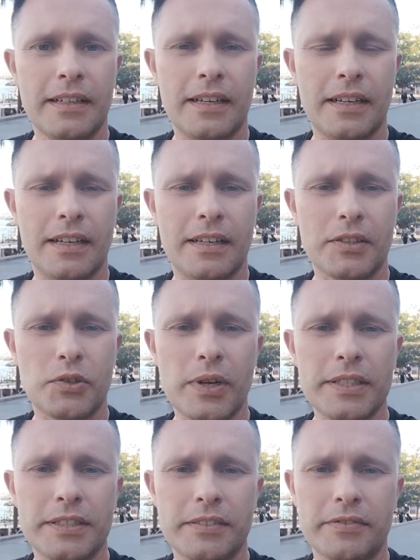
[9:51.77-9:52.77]

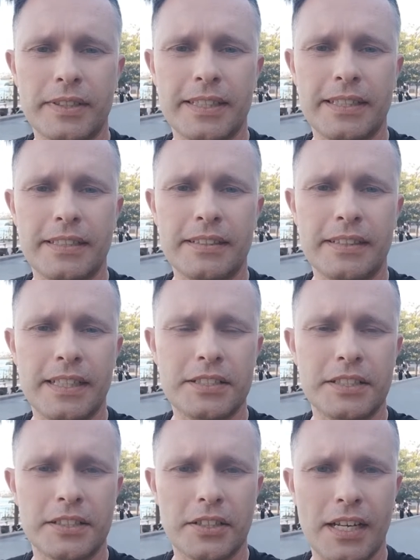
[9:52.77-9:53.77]
aggressively, then
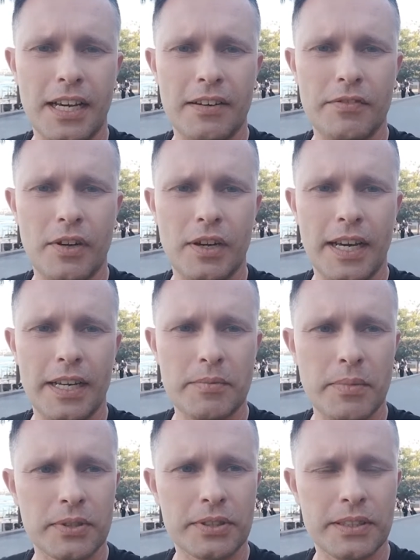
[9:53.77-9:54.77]
she's going to have
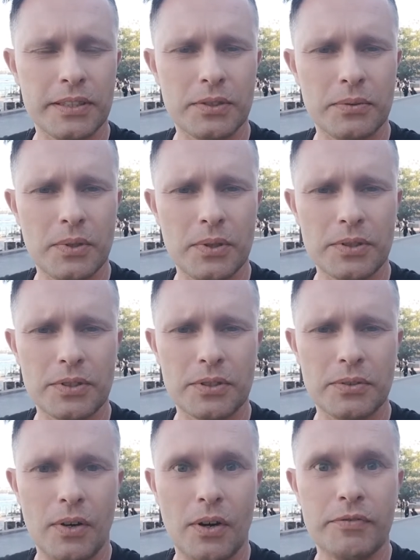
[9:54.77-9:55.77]
animosity towards
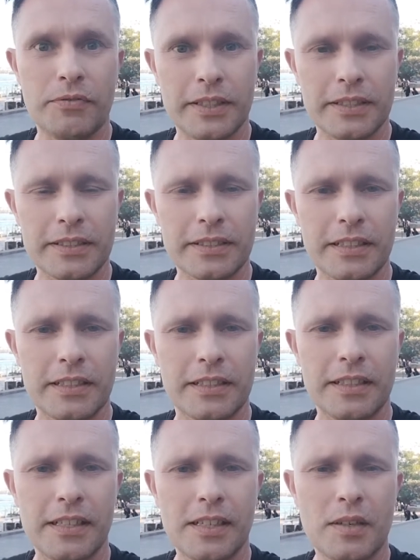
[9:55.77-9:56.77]
you, obviously.
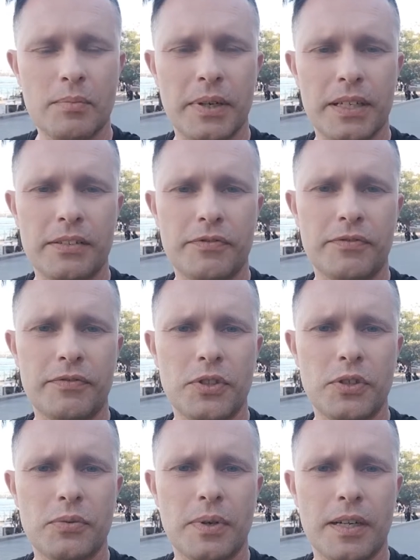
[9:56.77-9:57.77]
But if
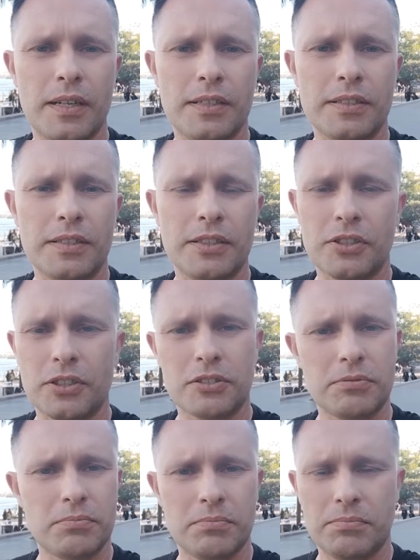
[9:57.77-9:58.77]
you
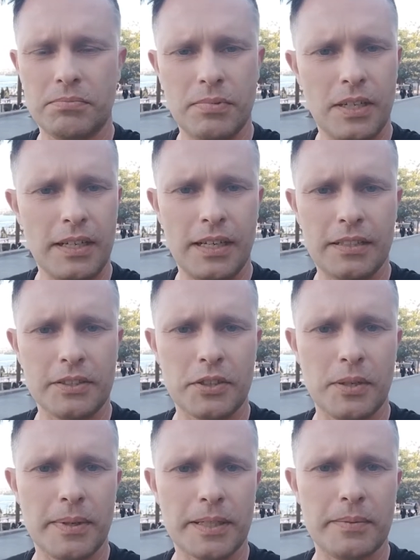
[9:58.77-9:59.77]
just, okay, let's
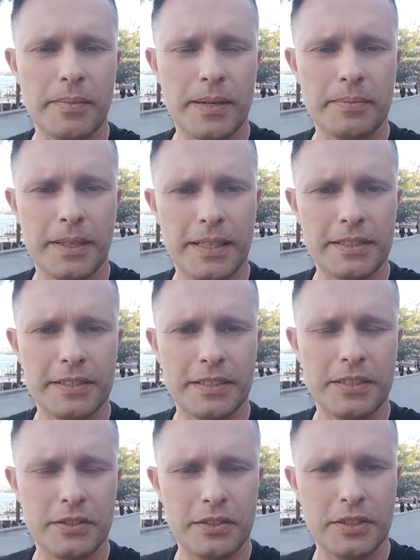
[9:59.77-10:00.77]
go back to my place,
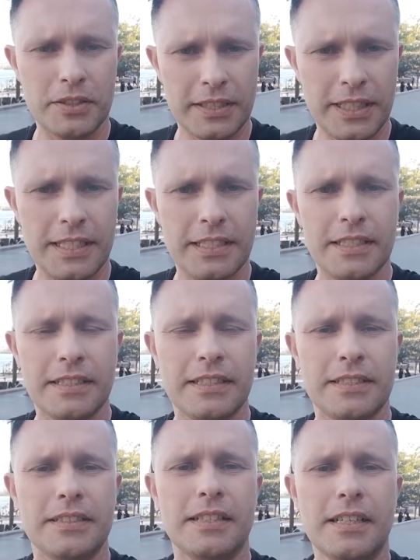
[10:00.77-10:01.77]
and you seed it,
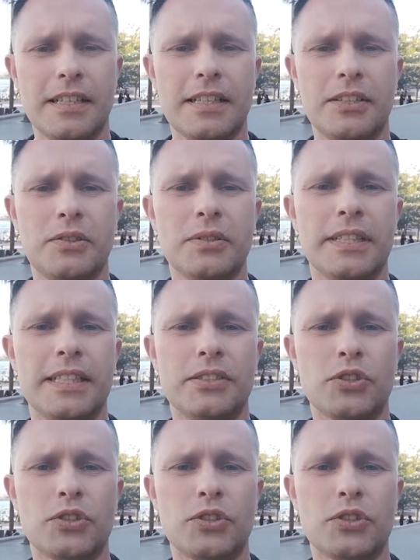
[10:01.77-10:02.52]
and you're at least